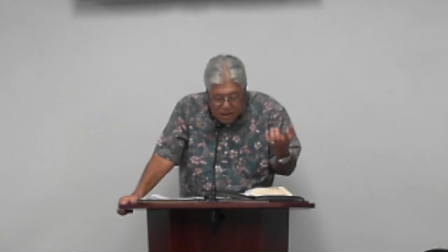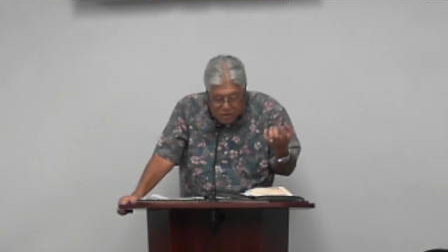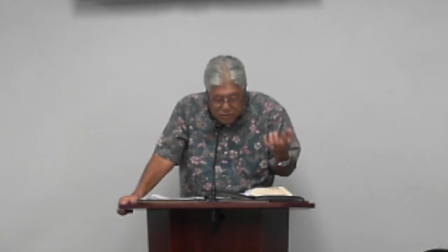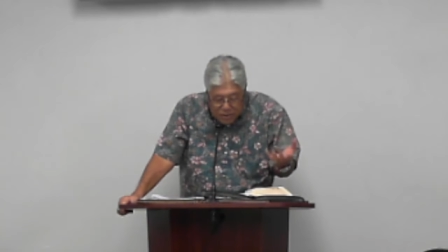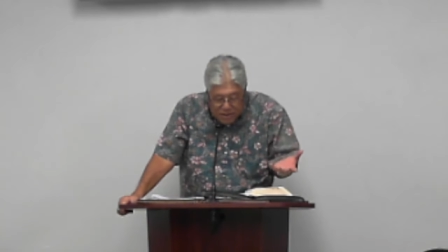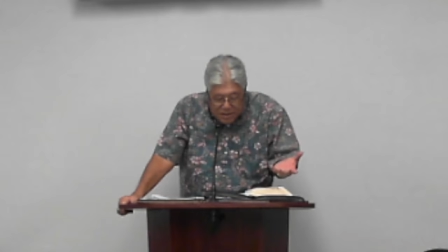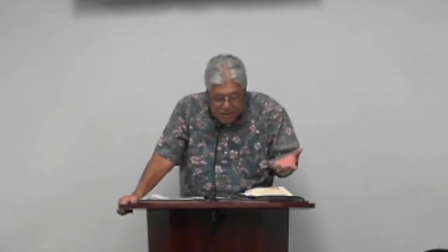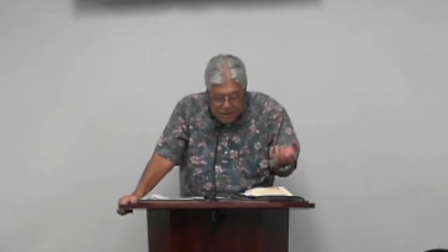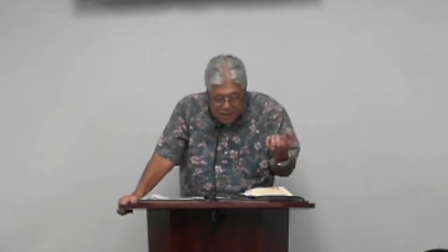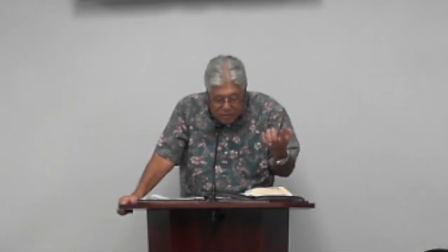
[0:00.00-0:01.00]
So he
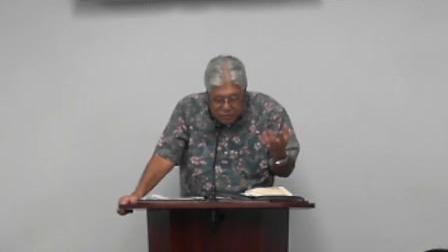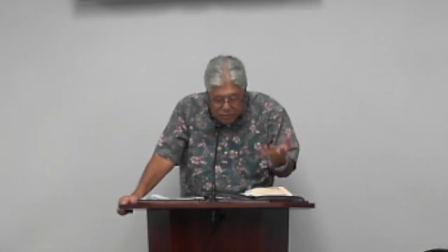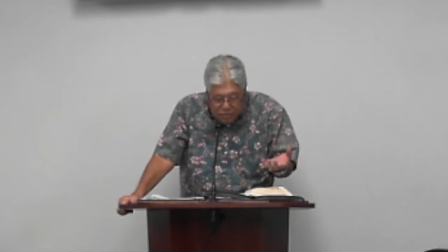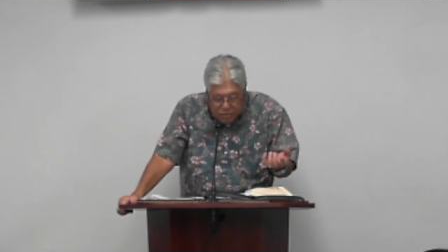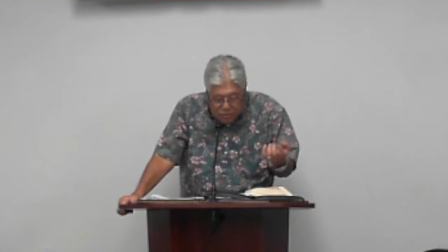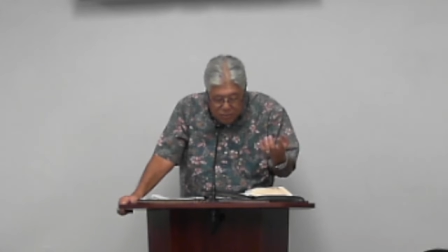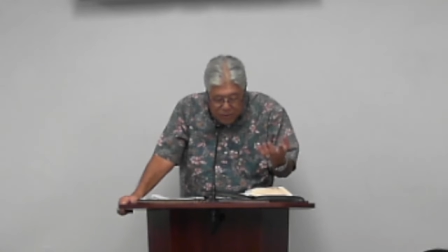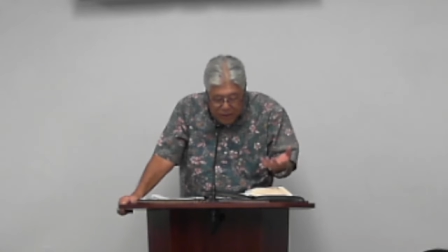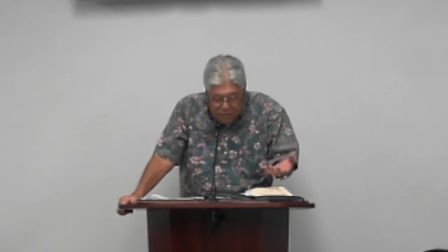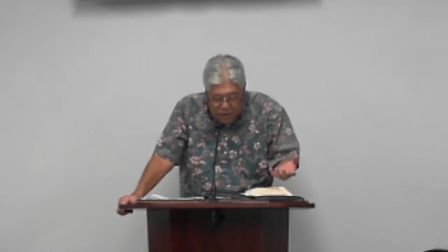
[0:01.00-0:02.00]
says, hey, don't grow
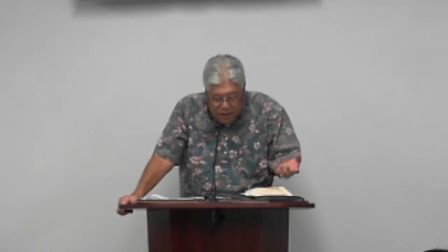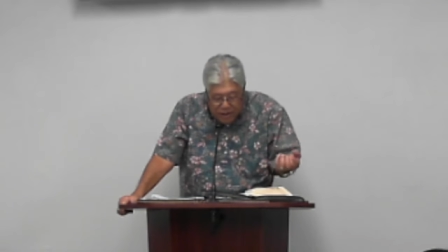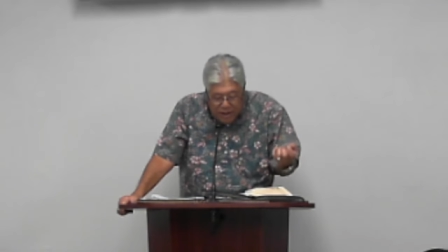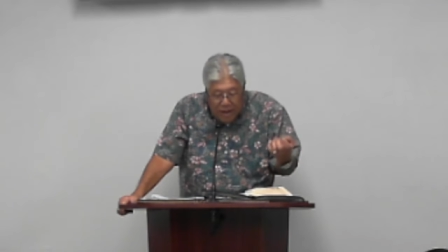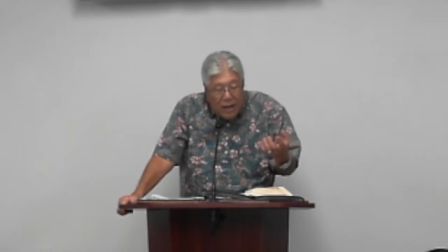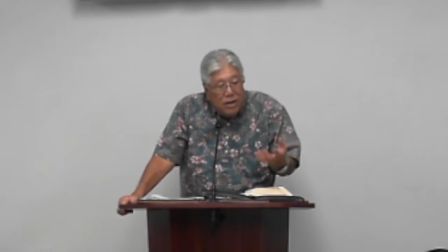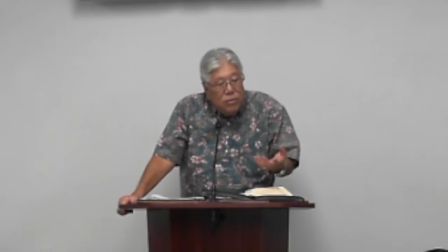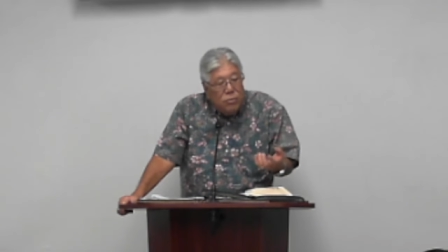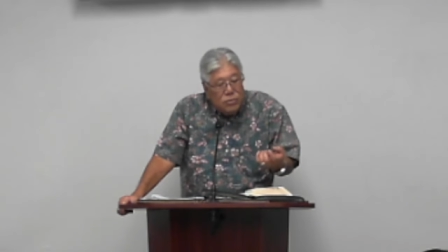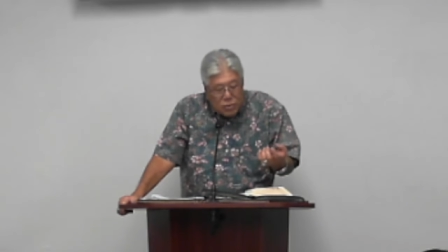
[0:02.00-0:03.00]
weary
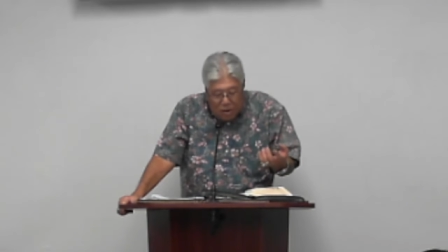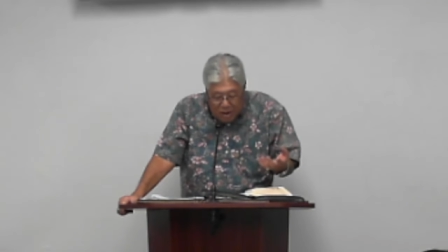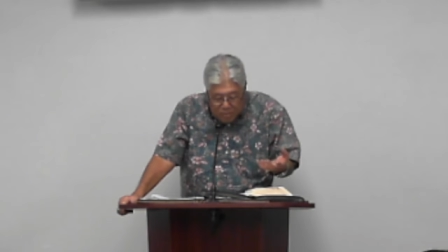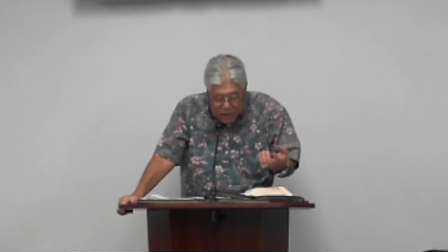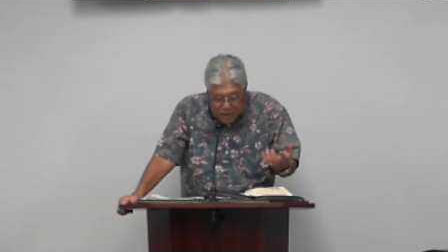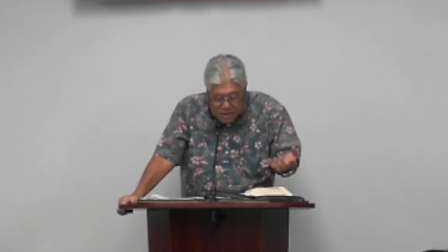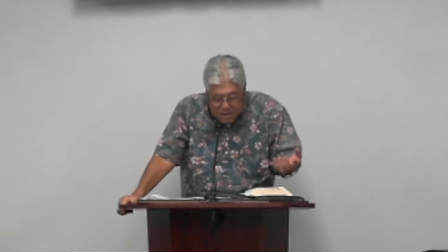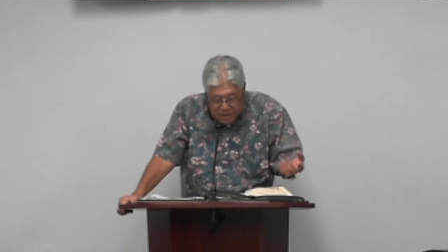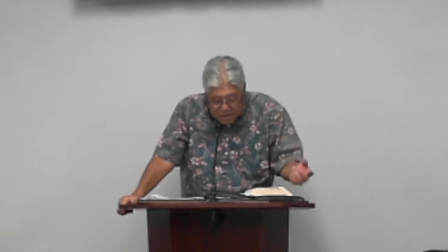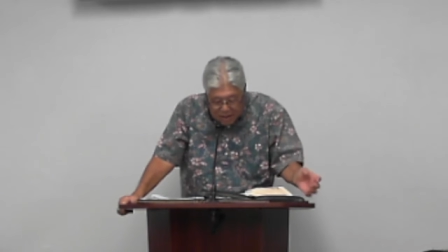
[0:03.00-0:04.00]
and lose heart because
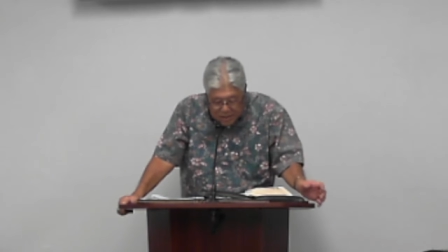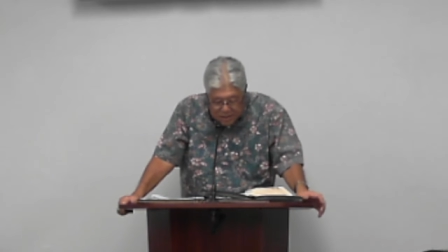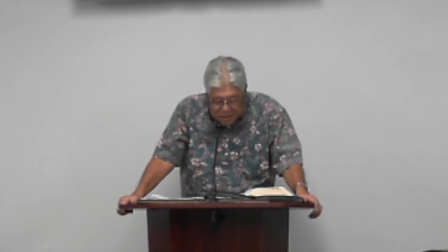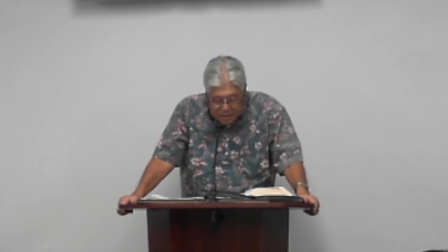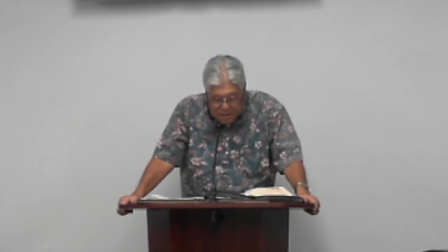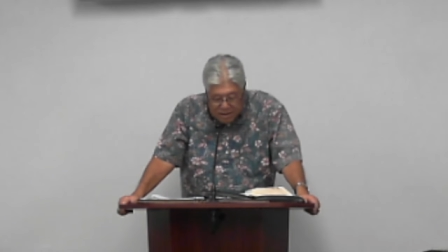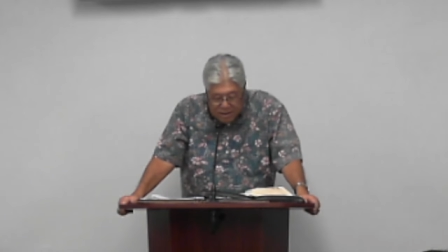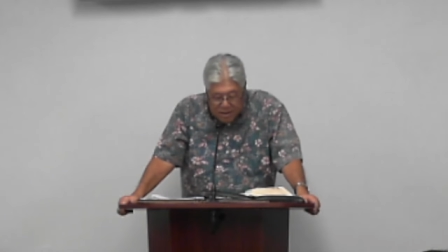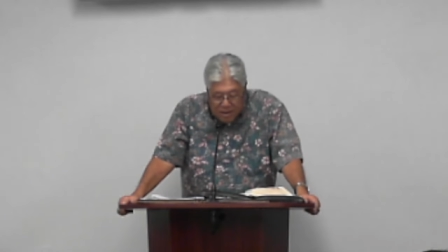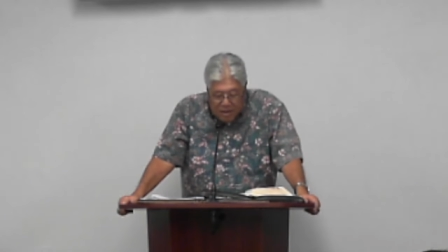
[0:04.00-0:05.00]
of this
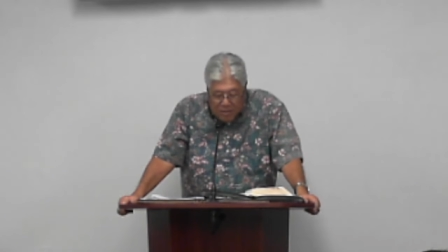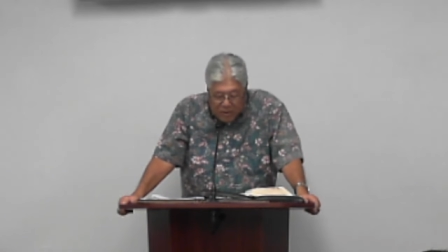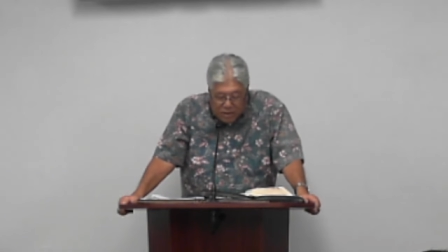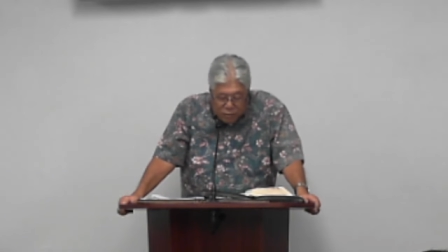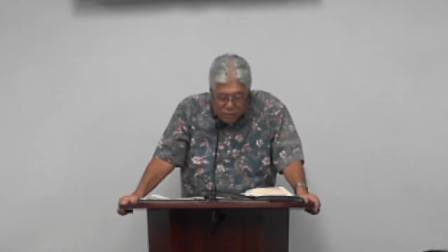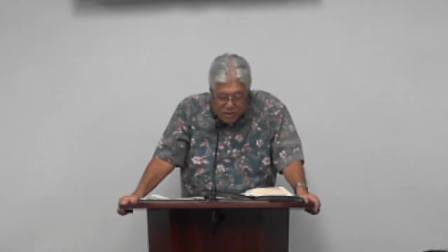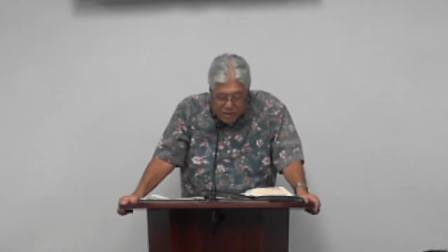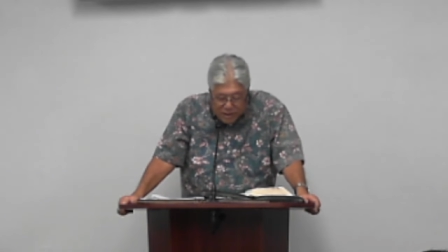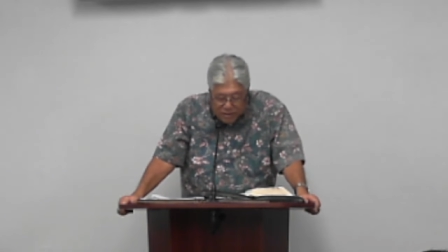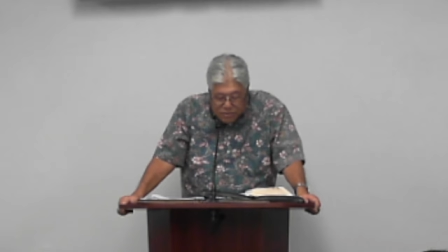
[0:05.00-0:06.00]
hostility where those
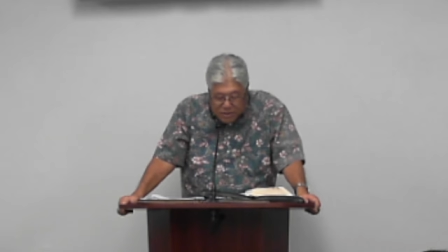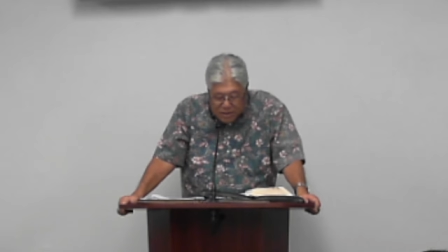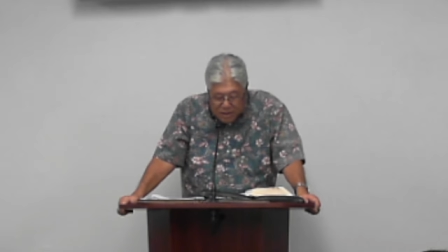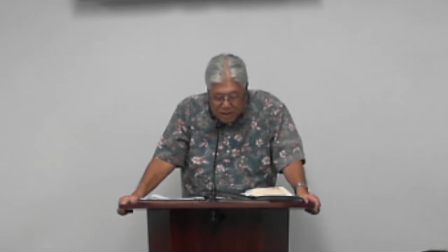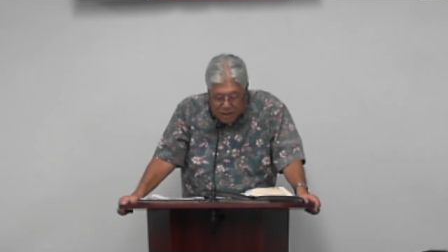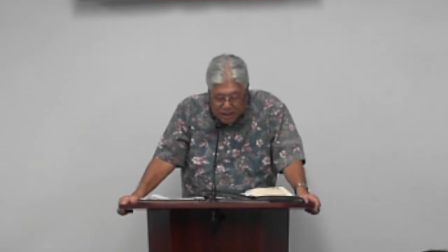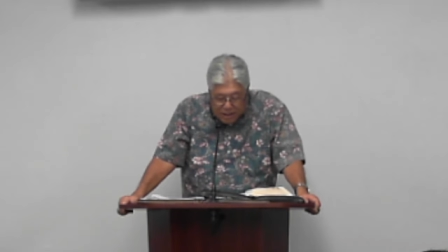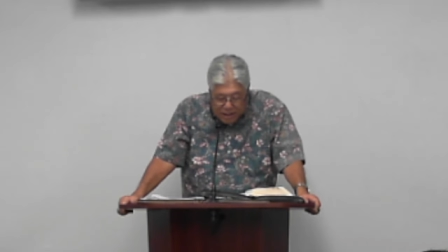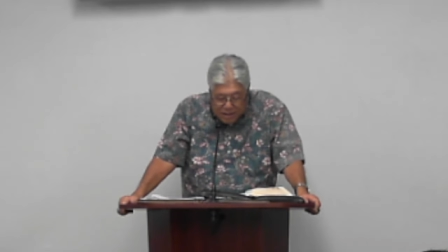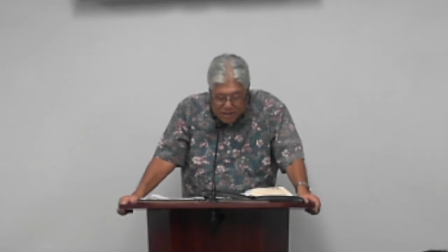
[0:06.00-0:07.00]
sinners are uh,
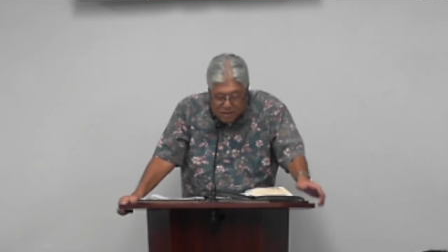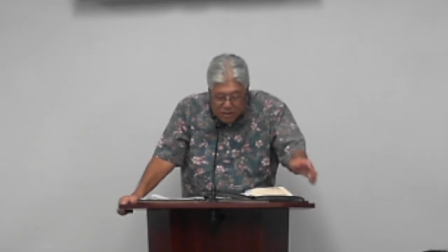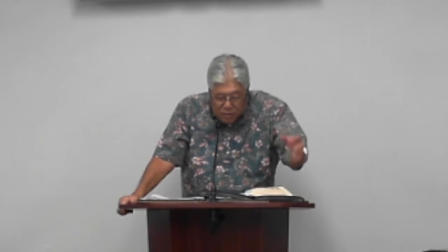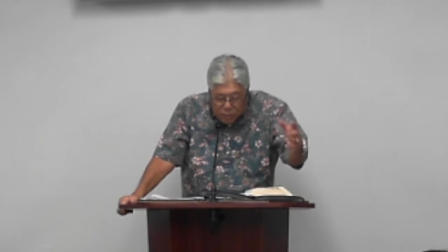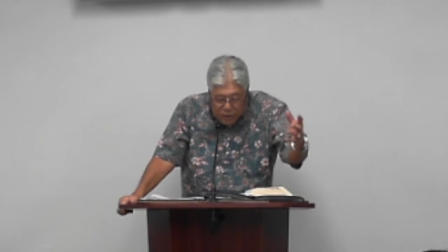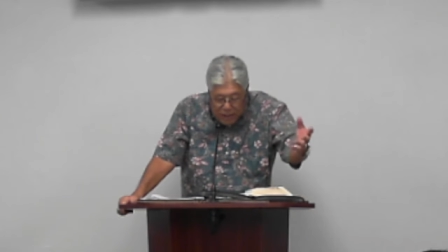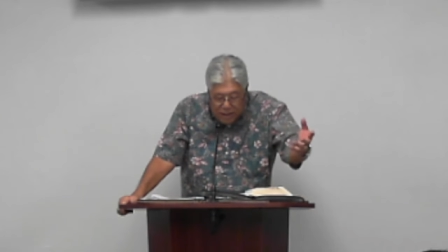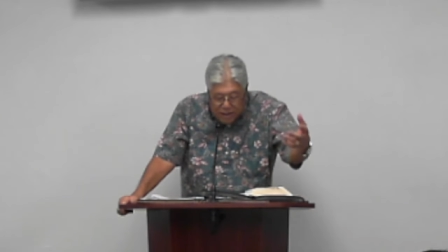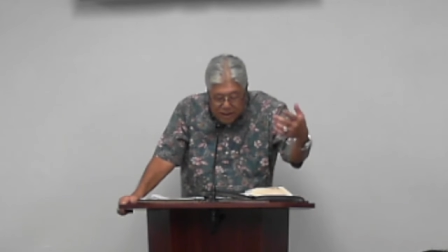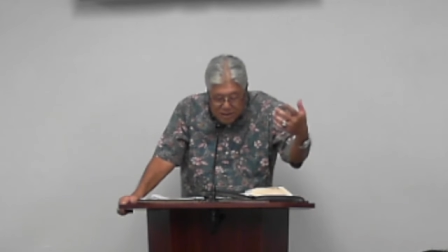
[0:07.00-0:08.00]
against,
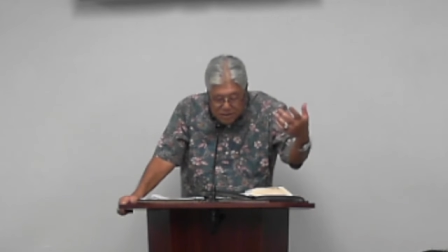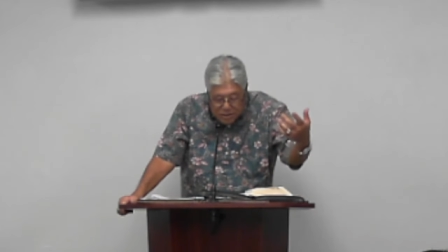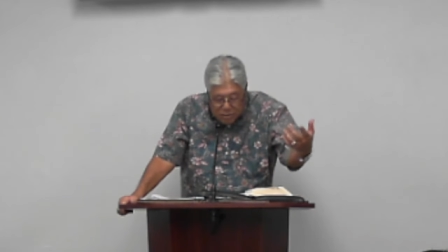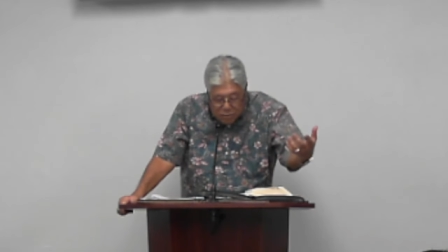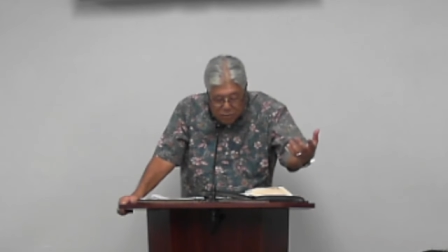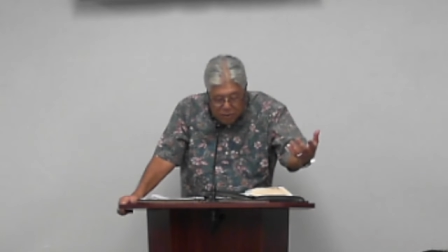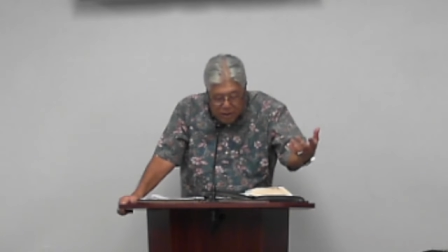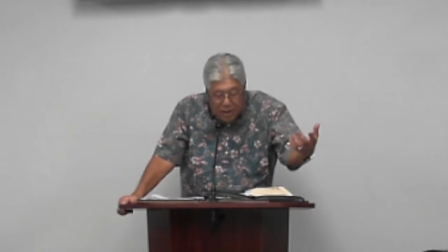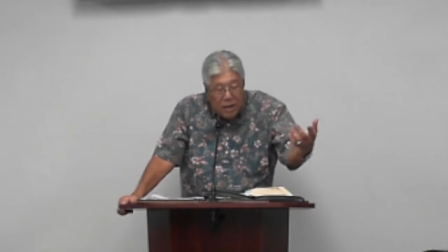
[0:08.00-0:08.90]
really against the Lord